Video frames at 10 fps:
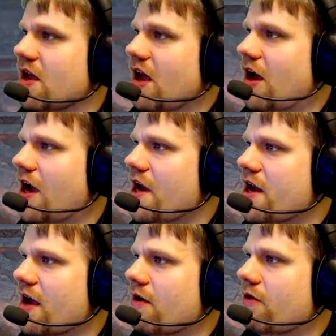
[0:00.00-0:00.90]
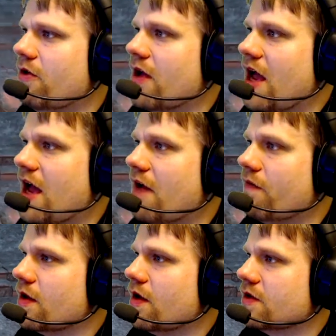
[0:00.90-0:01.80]
I now have
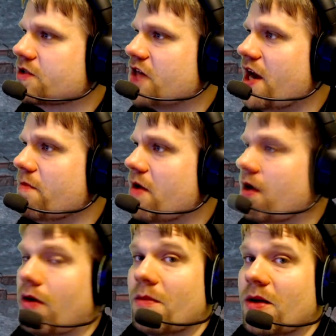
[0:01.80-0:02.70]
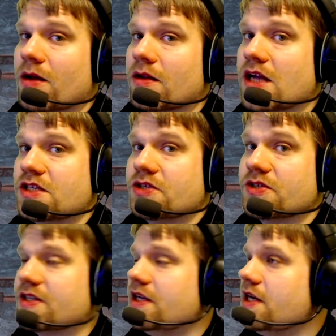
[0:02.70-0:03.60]
chainmail armor, as you can
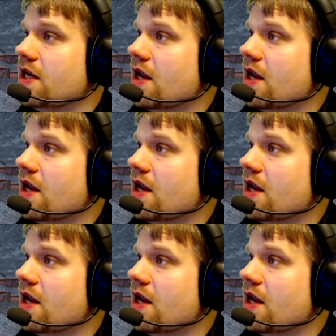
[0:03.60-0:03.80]
see.